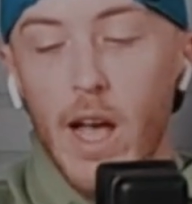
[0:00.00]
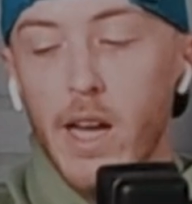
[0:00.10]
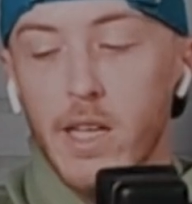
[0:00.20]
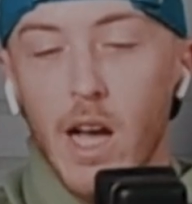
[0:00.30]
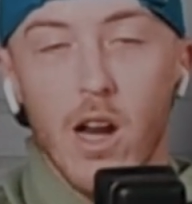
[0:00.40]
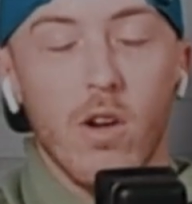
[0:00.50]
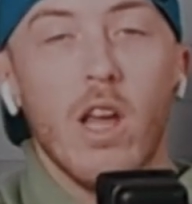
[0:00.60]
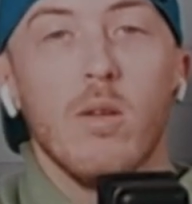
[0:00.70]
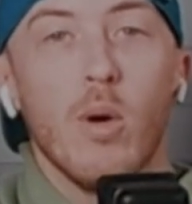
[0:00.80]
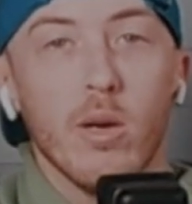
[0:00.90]
Had Connor
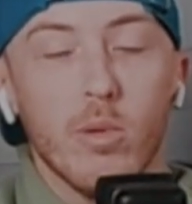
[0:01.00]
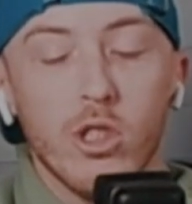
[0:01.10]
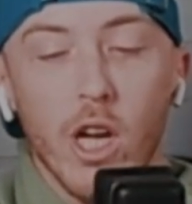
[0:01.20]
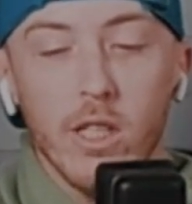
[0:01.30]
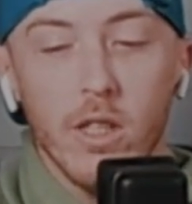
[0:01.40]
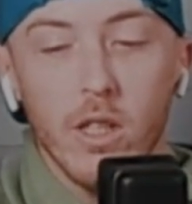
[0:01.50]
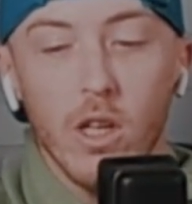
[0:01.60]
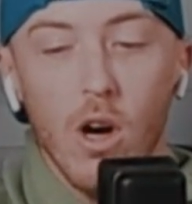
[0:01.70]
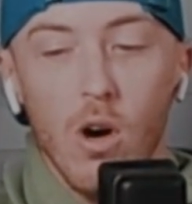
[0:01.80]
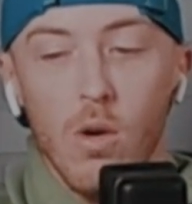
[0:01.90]
Hellebuck projected to
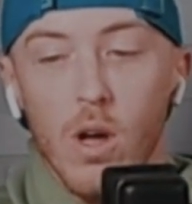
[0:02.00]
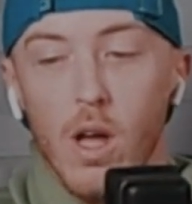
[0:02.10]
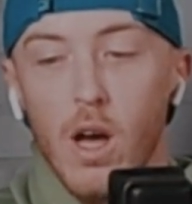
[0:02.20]
go.